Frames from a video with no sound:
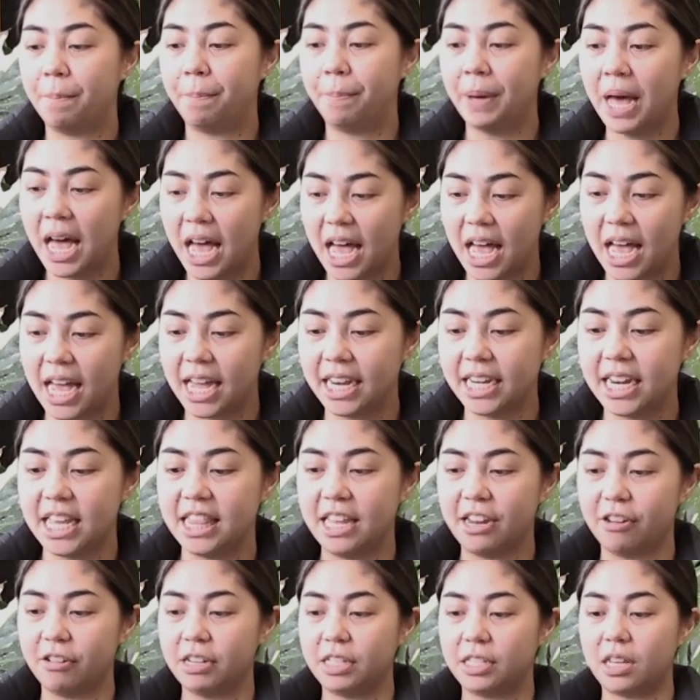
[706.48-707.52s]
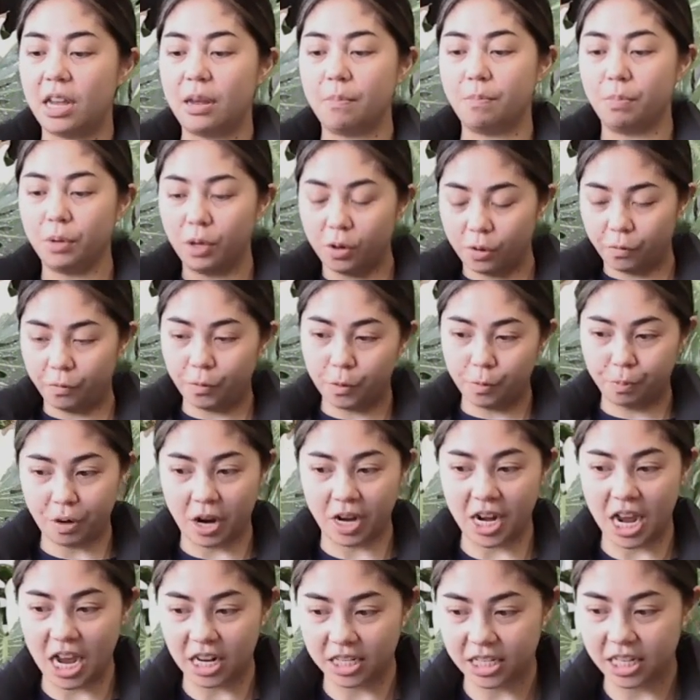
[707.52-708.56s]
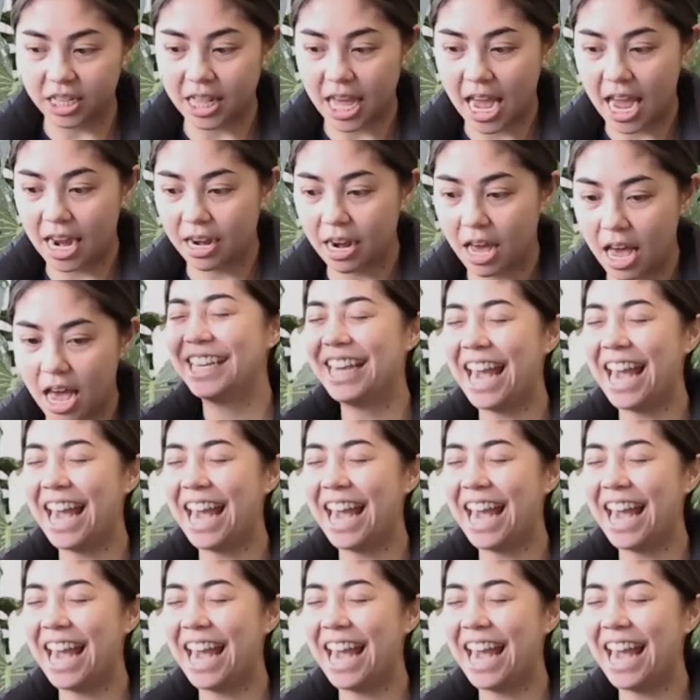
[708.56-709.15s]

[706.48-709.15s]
But there is a beautiful product that